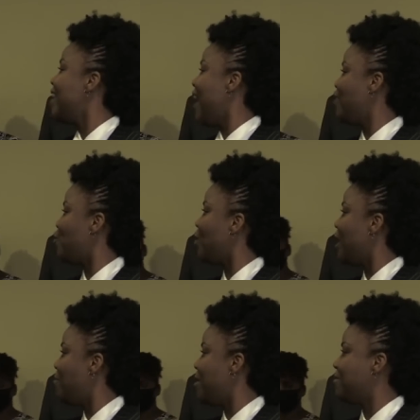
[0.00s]
and all
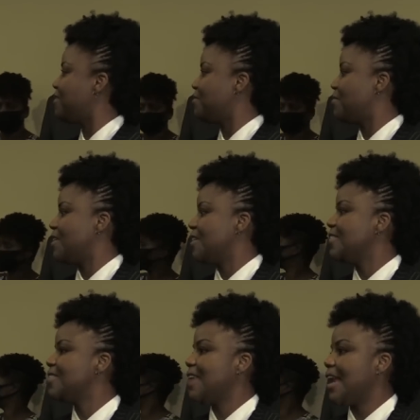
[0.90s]
our members of the
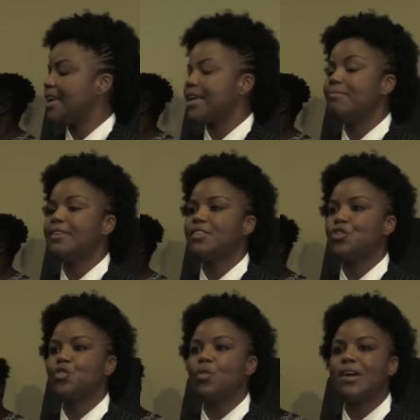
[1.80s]
Standing Committee
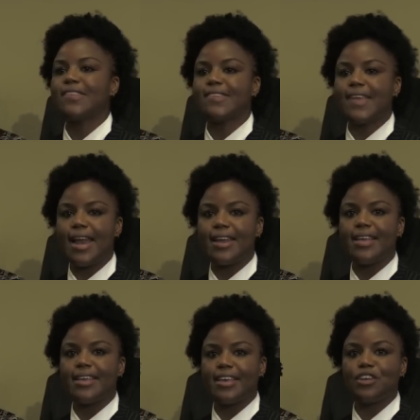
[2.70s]
who are
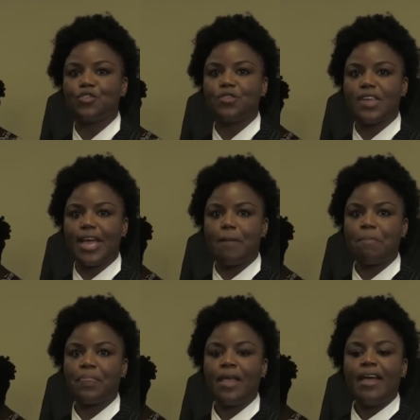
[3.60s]
standing here today.
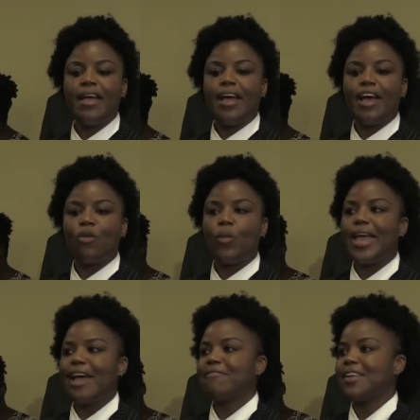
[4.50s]
Uh, we have